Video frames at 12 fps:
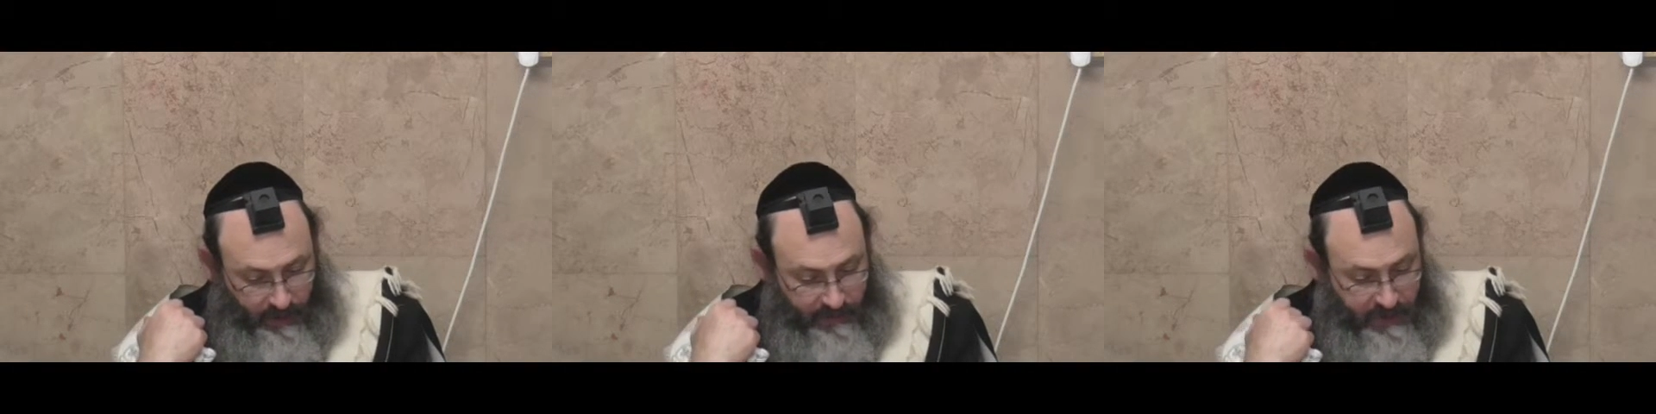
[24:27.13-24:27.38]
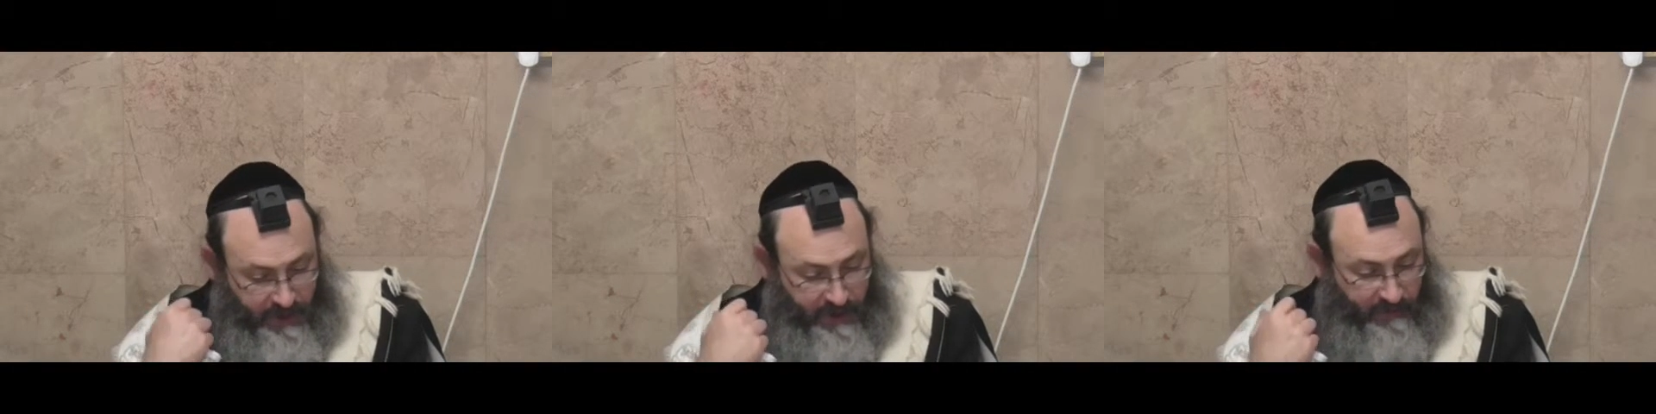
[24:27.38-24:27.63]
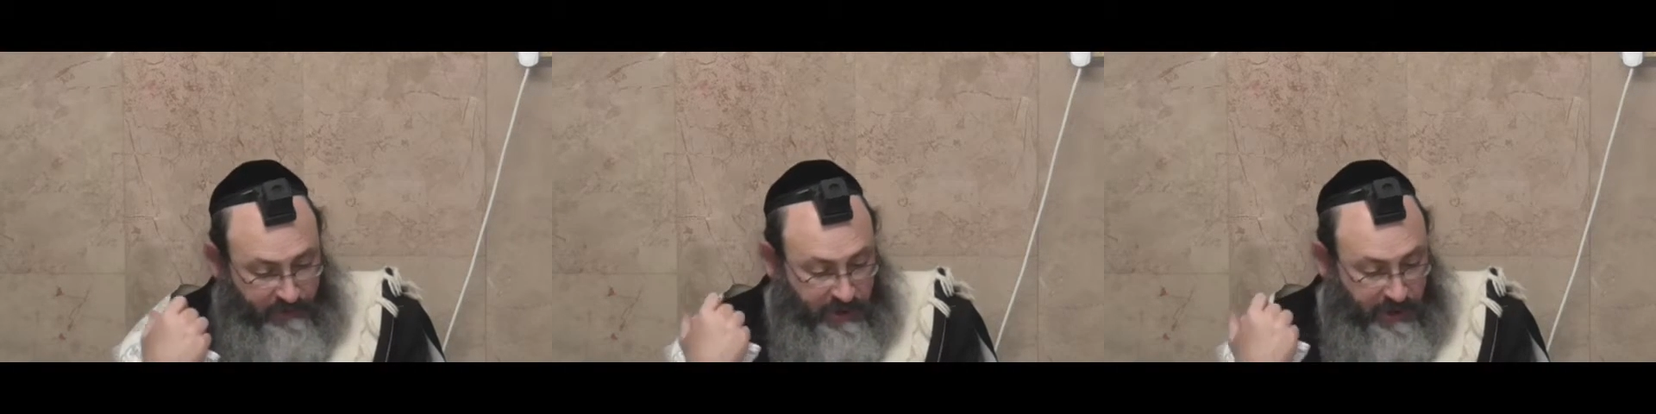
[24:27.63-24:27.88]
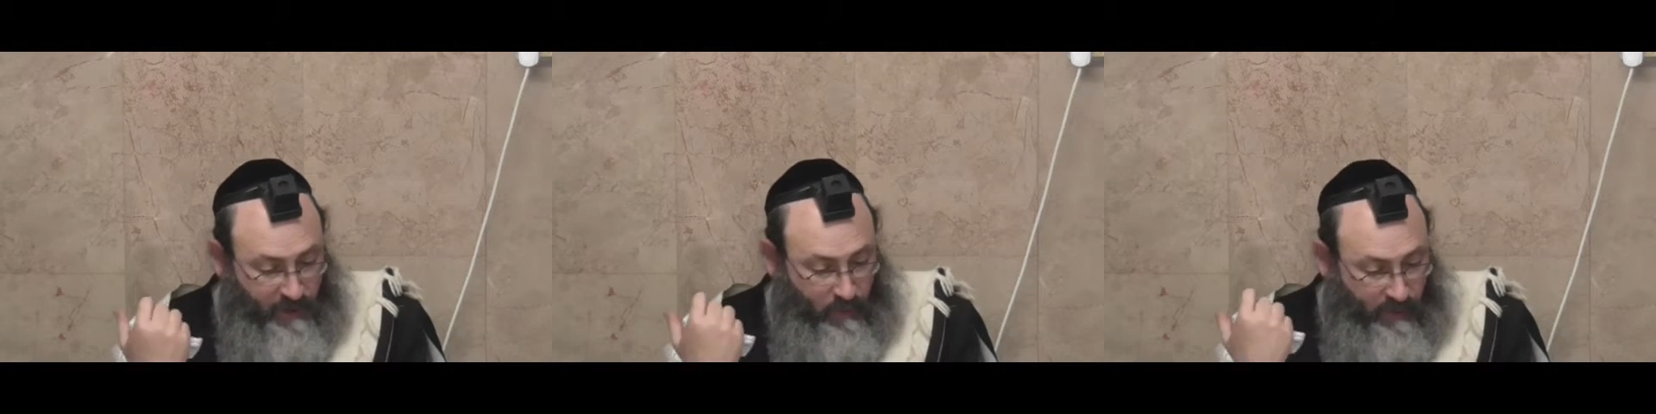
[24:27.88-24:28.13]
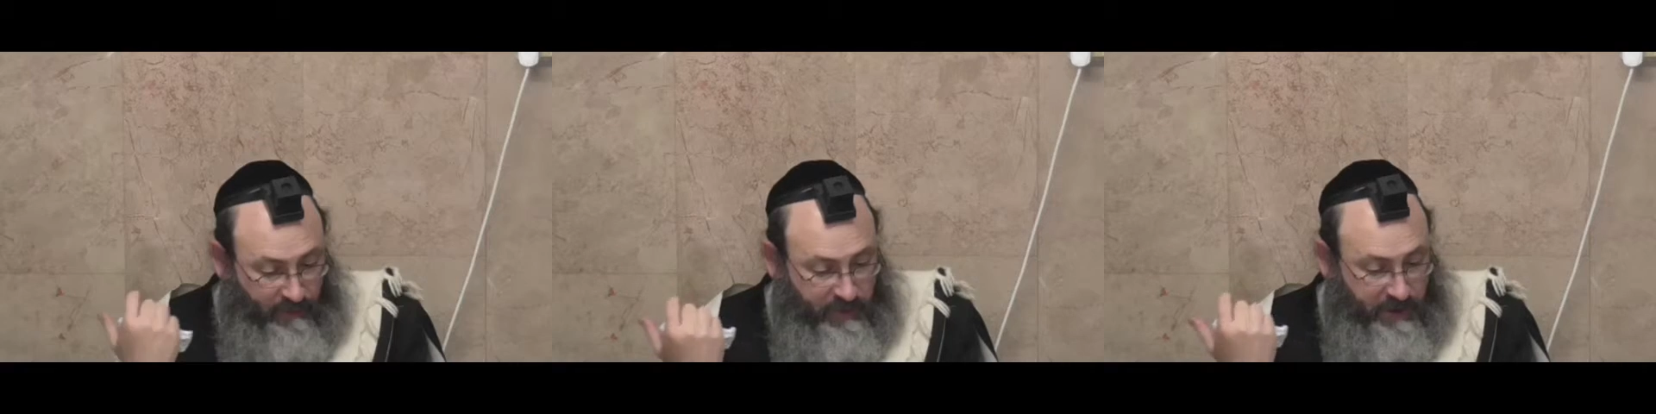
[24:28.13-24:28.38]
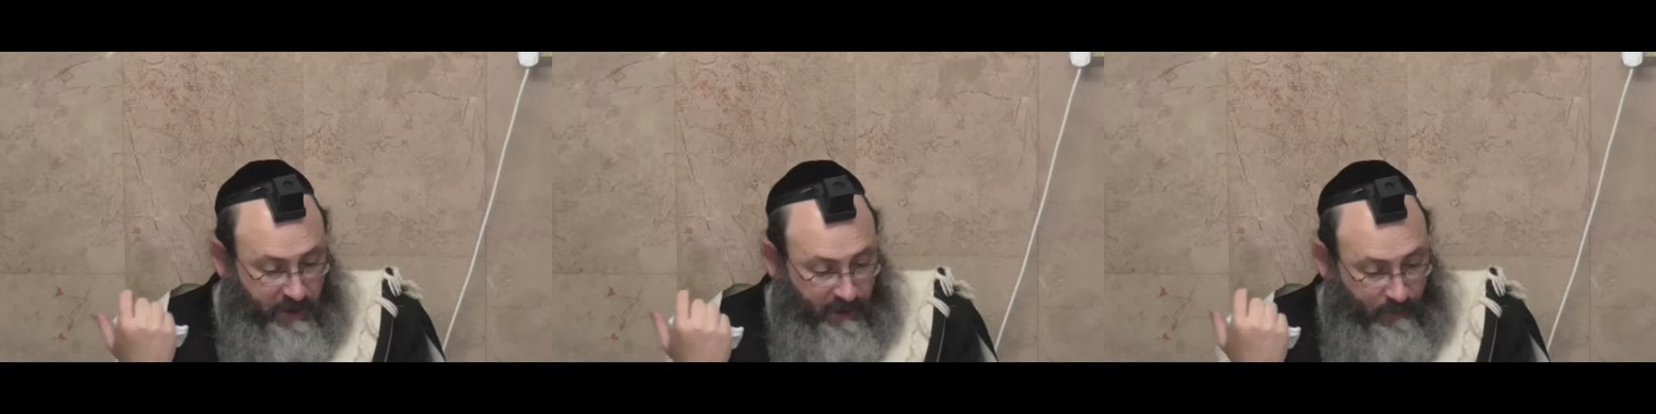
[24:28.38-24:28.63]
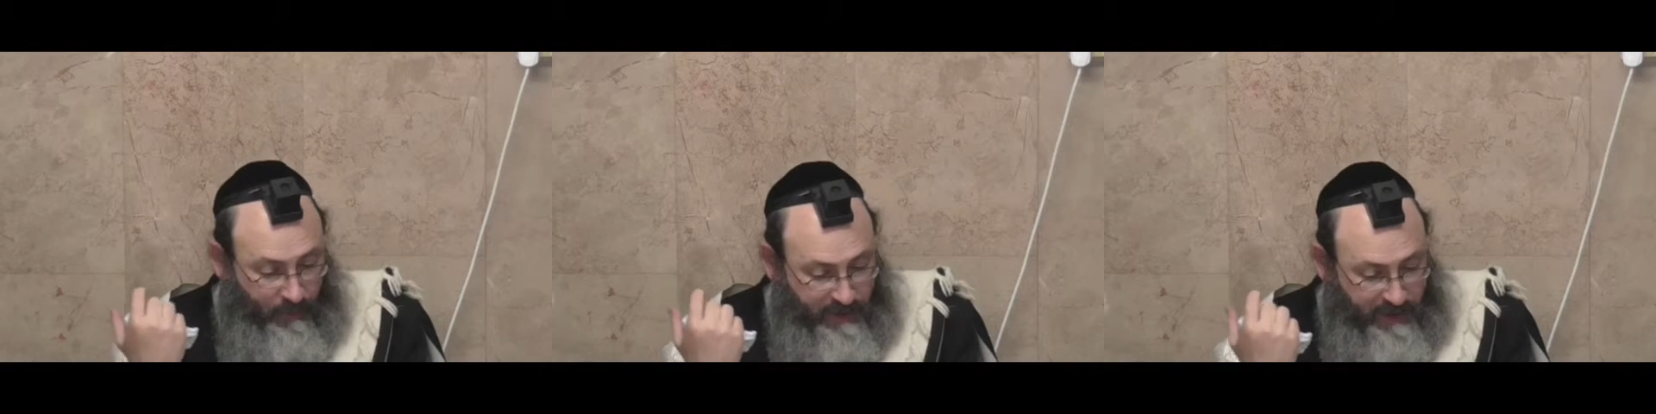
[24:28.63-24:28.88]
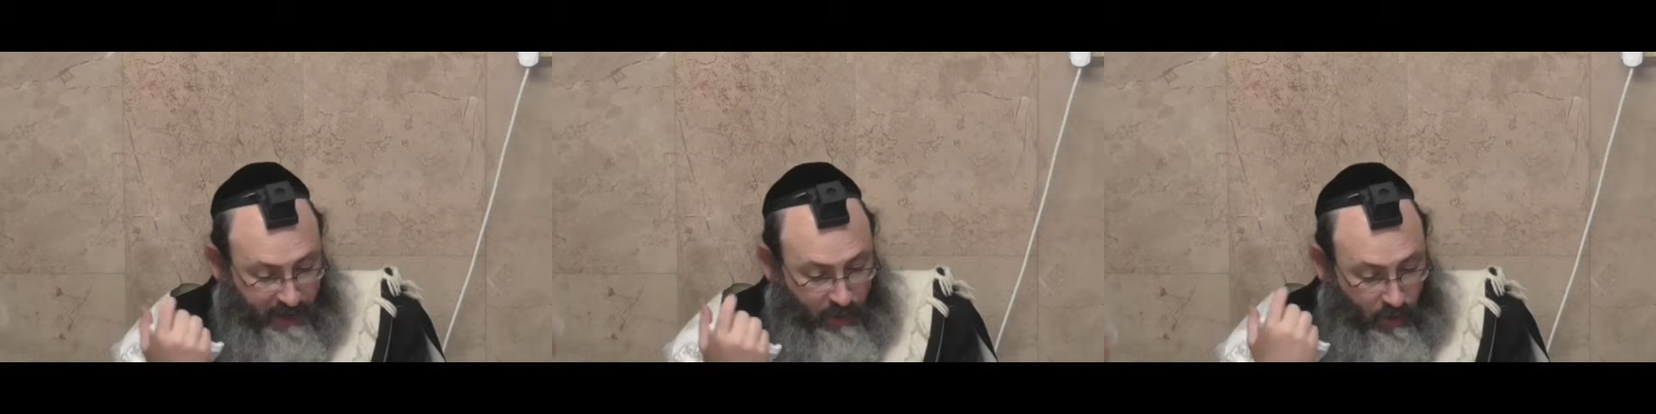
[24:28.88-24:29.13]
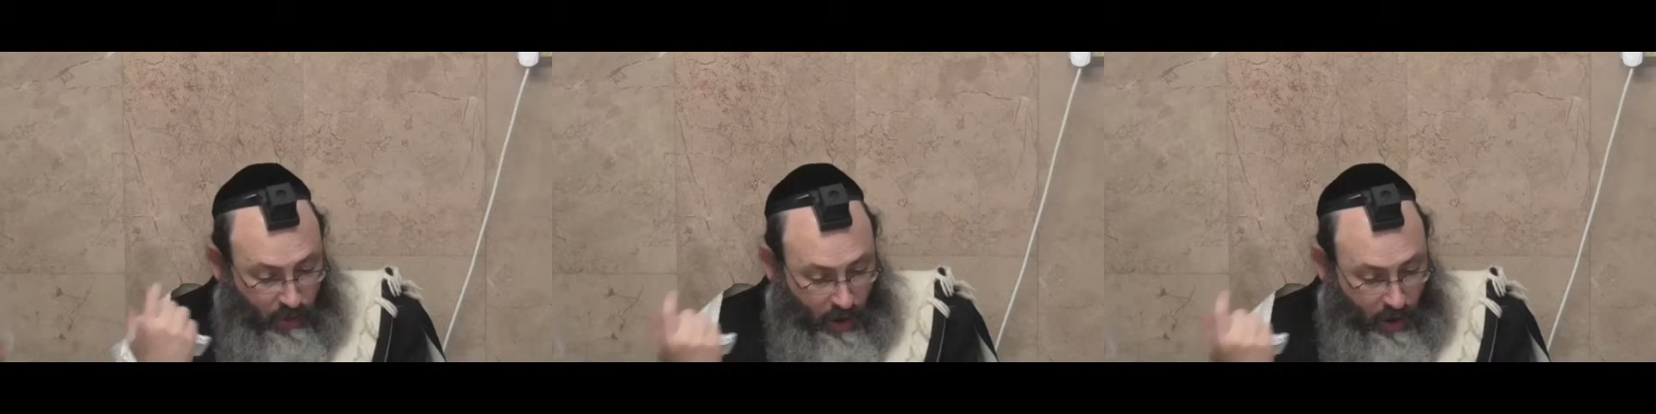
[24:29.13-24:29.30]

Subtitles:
If we said lo